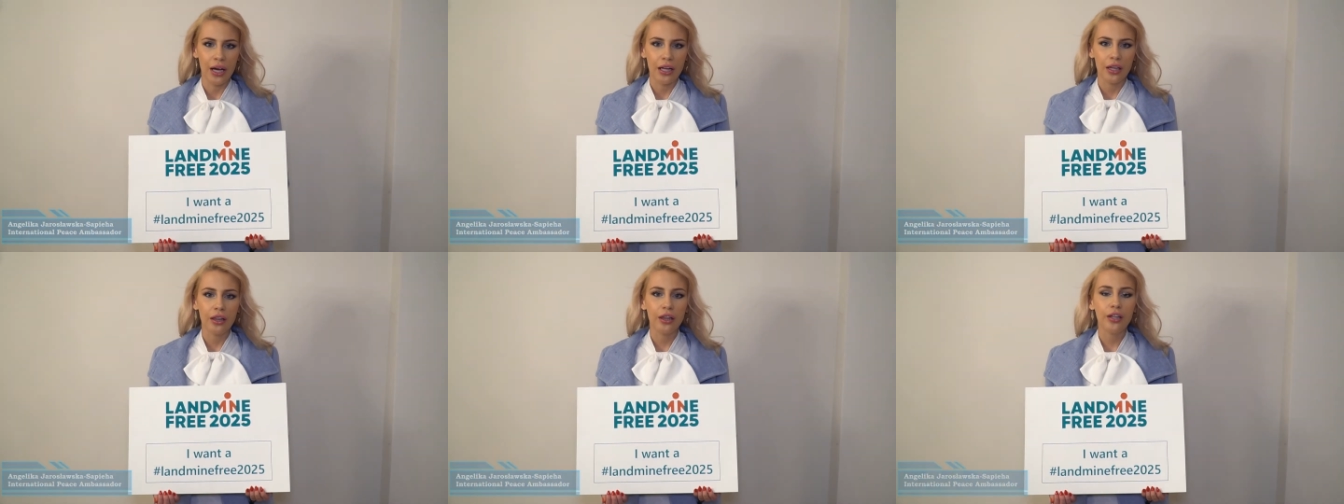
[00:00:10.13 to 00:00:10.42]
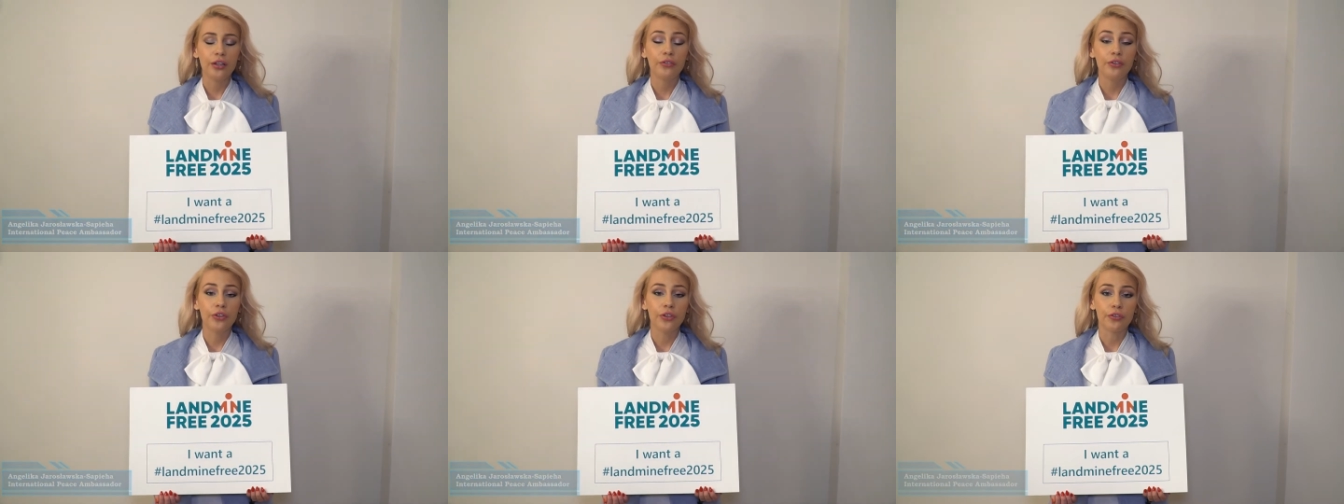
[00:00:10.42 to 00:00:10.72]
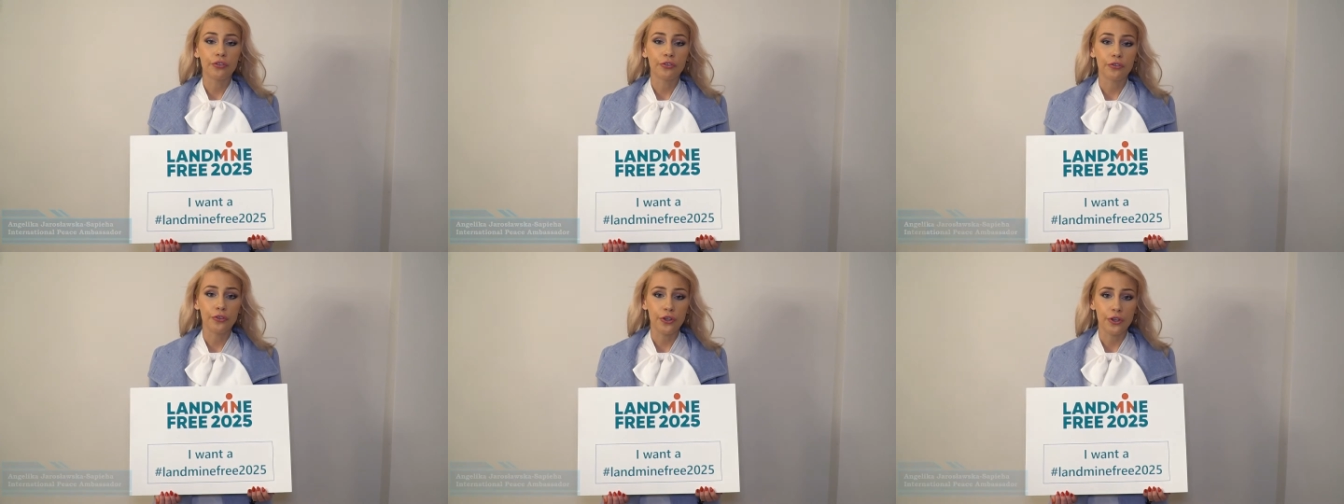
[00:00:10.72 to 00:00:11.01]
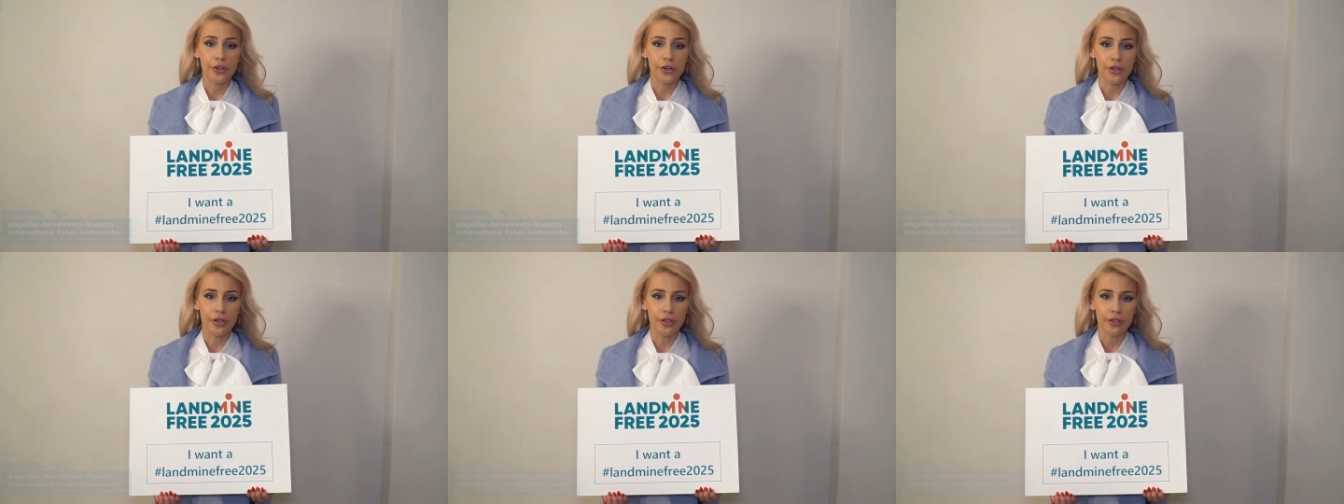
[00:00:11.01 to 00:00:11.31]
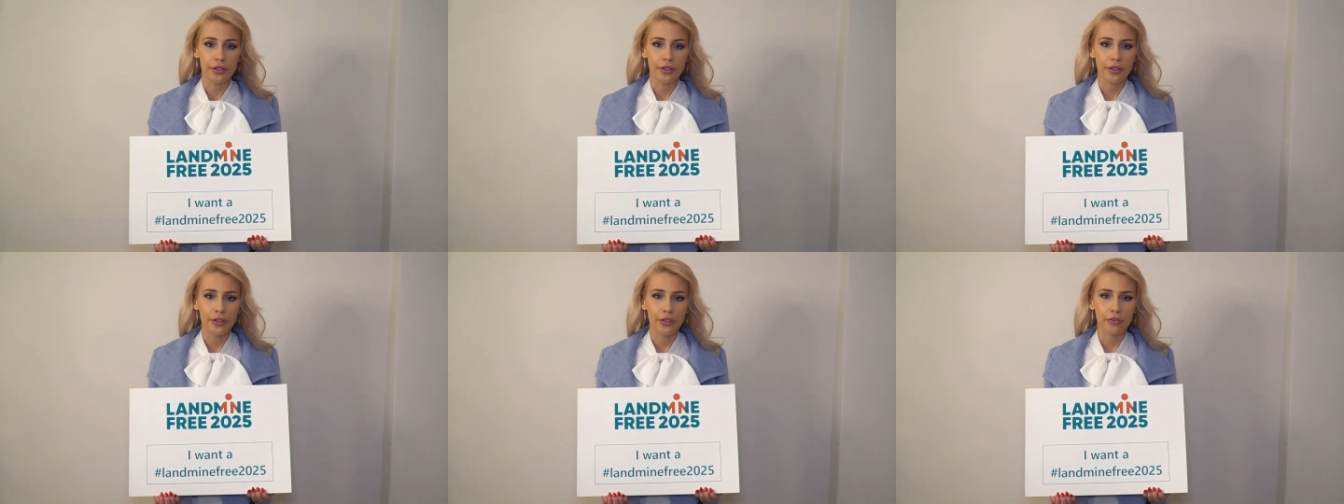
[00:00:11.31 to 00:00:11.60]
live in a
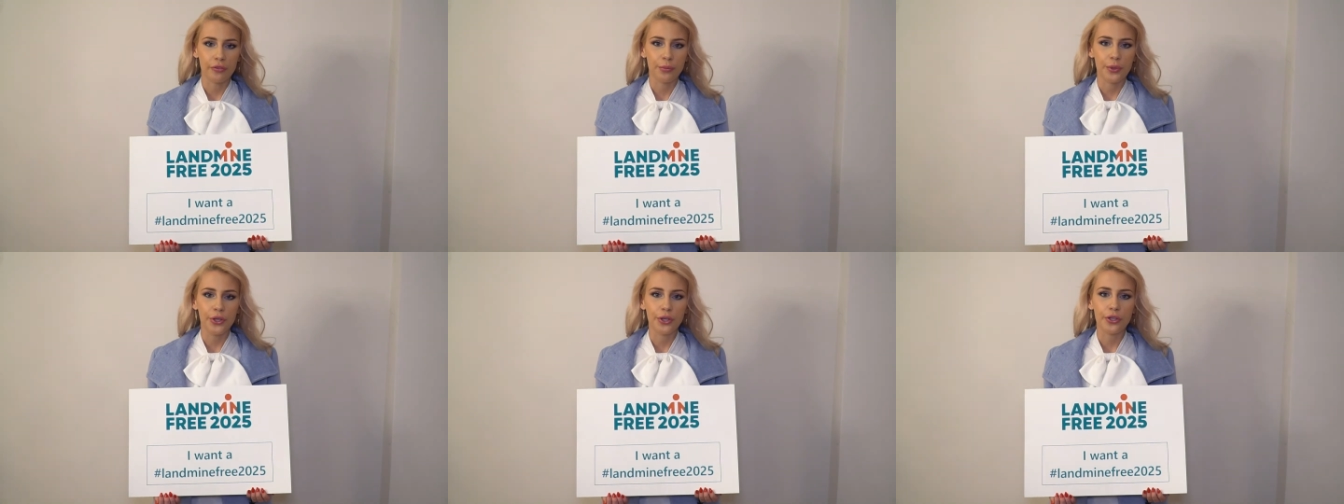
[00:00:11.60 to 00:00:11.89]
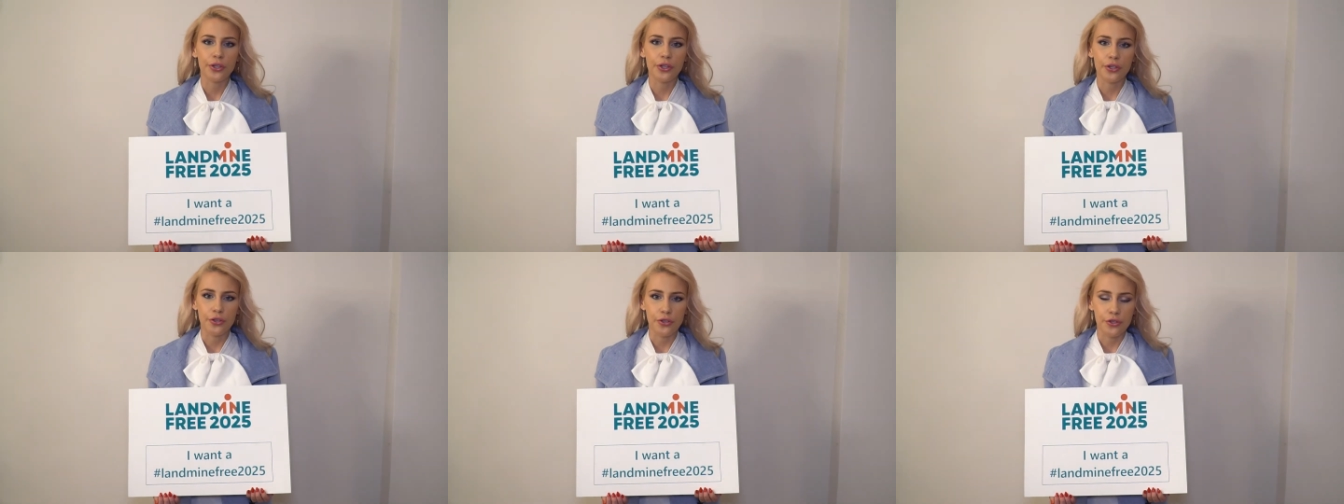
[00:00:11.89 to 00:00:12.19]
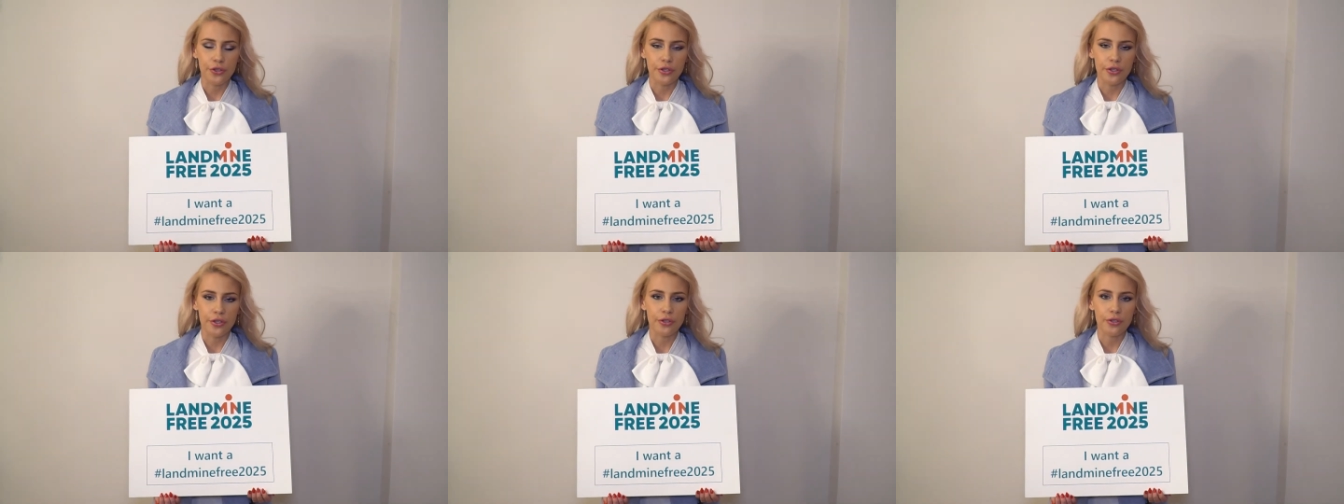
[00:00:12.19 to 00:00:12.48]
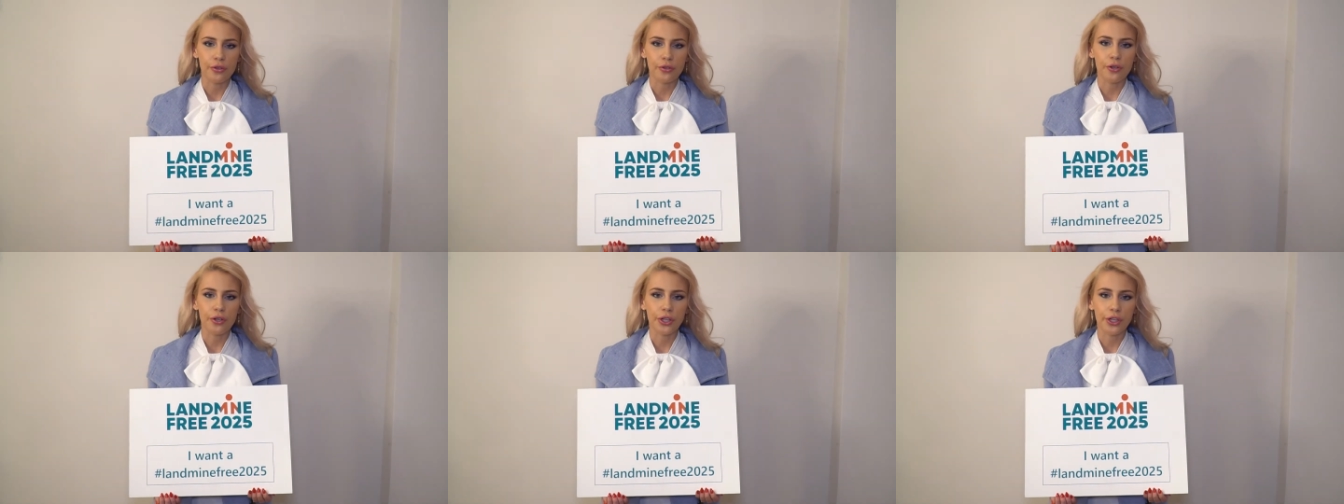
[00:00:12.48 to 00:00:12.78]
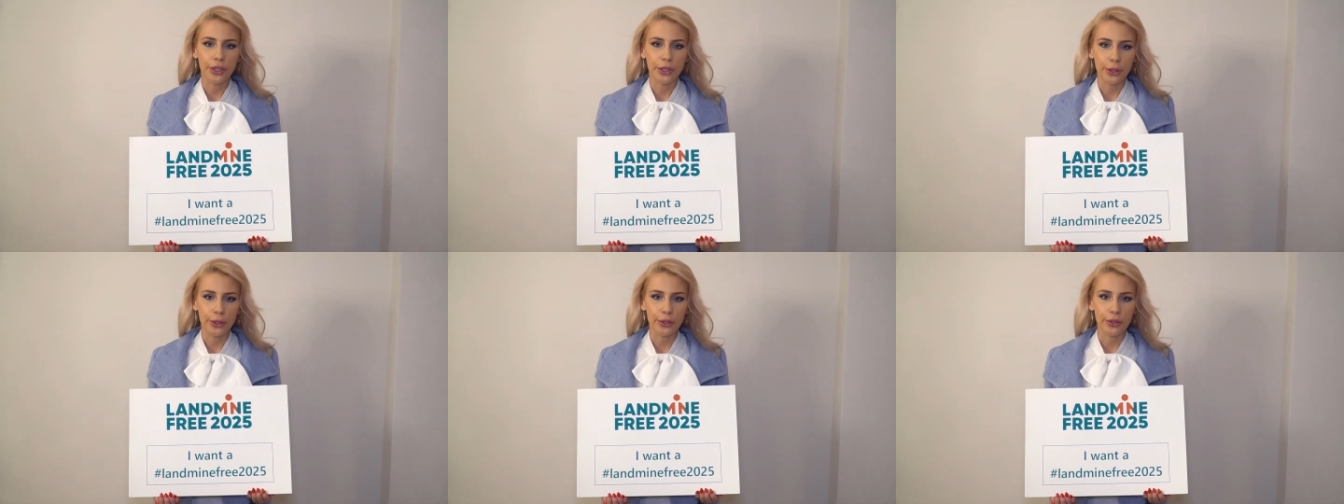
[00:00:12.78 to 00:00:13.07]
fear of being injured or
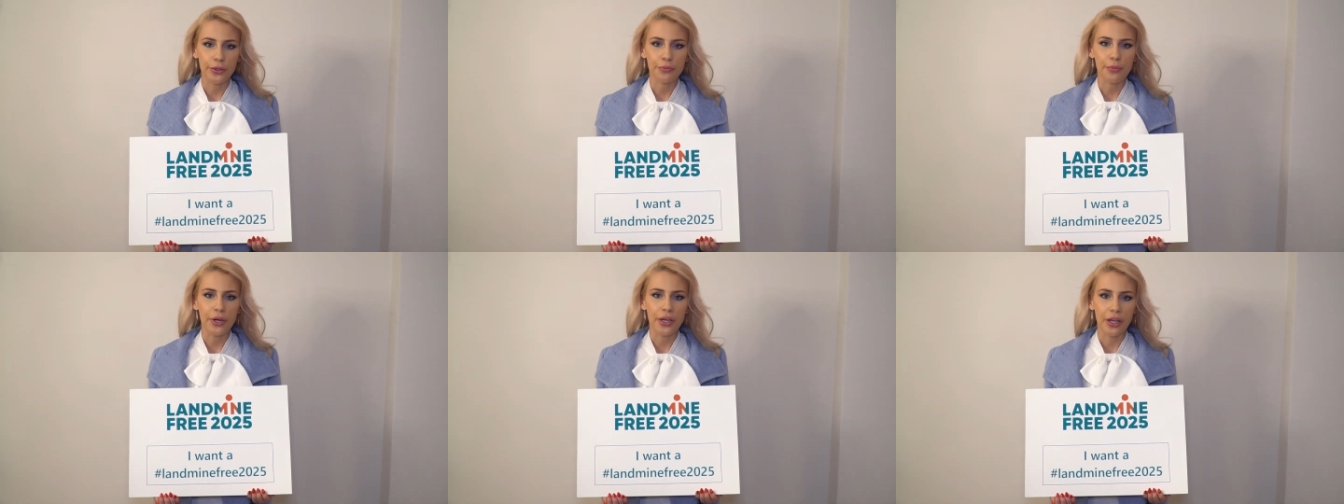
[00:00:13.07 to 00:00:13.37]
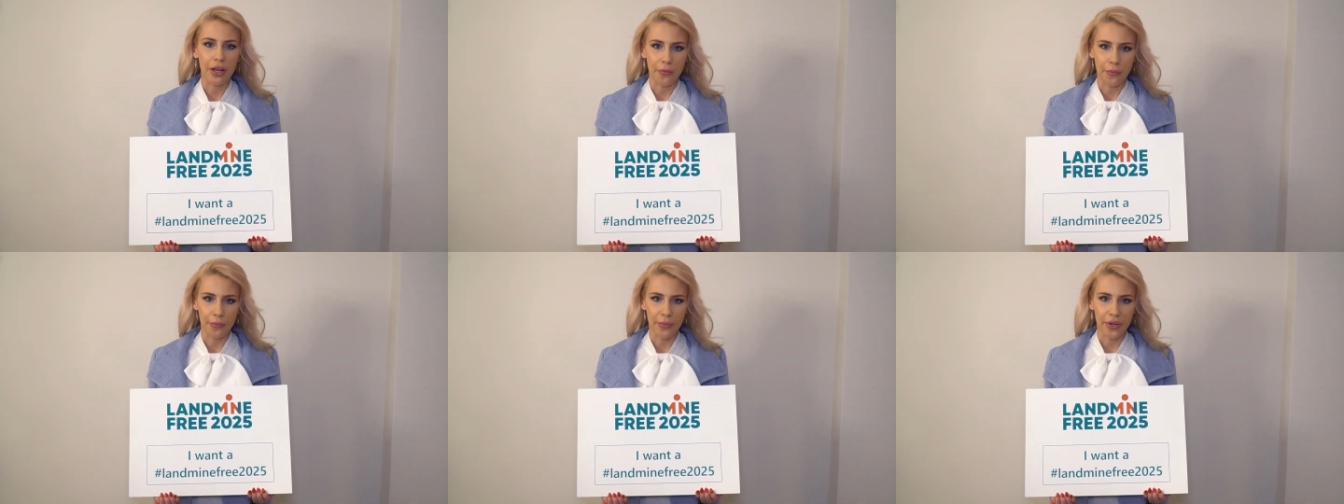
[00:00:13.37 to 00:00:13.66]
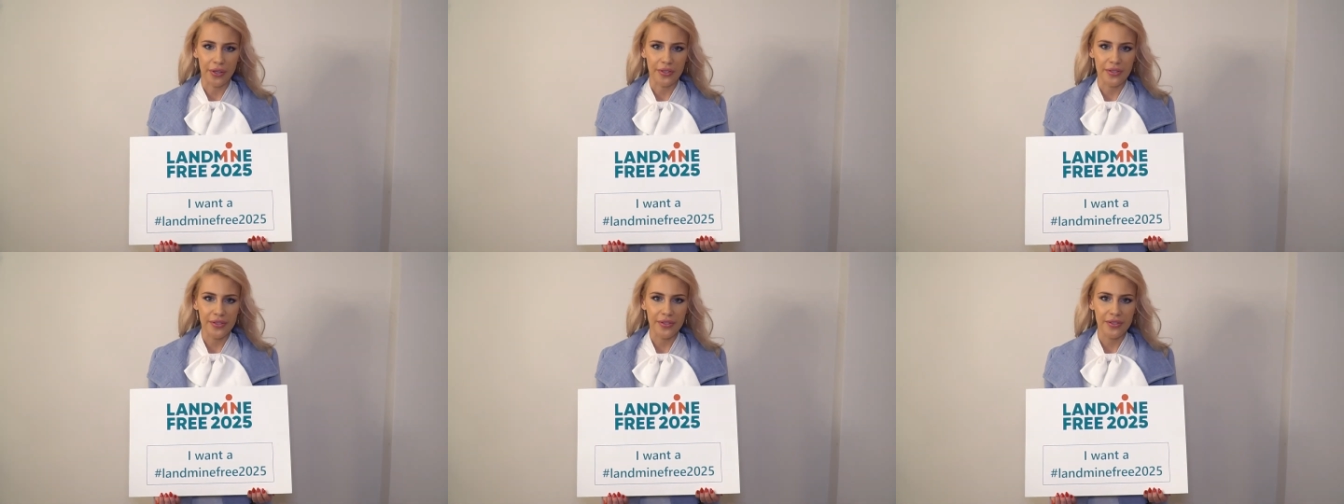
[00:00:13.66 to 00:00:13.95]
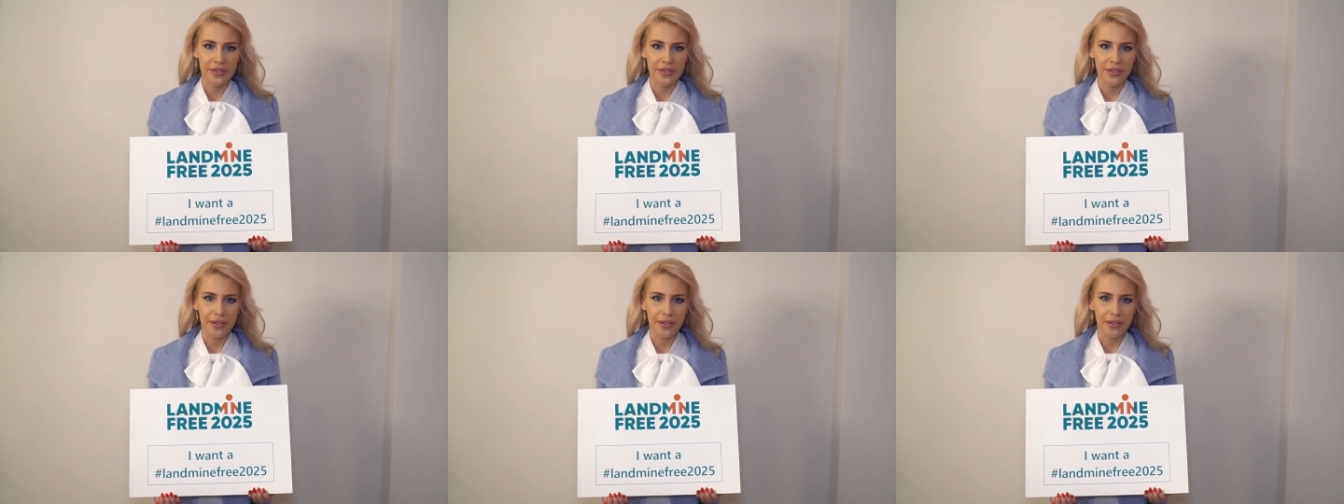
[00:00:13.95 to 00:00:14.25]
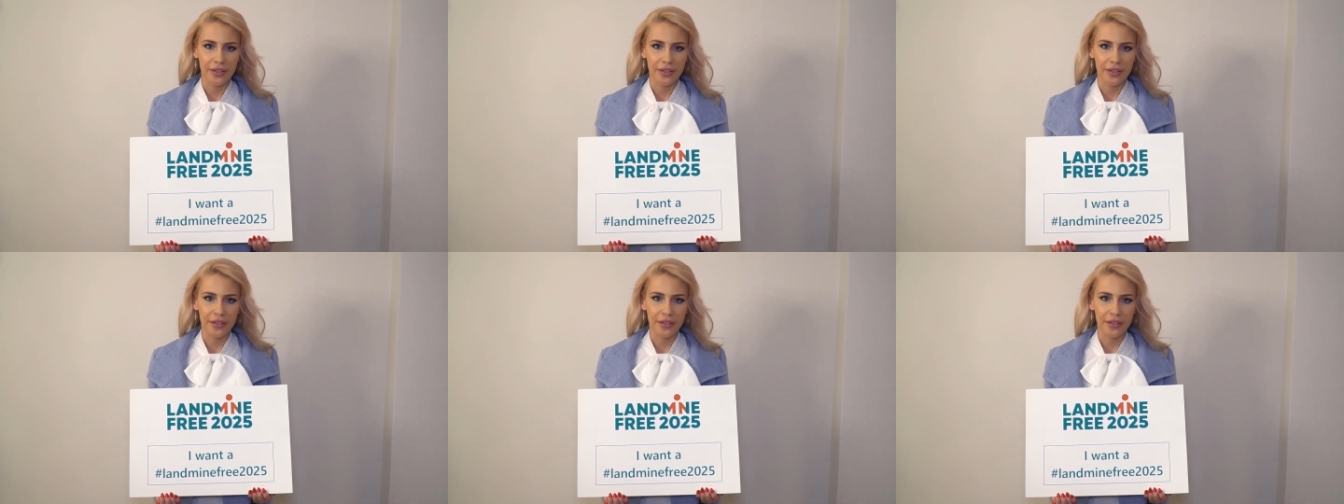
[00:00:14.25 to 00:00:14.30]
killed by landmines.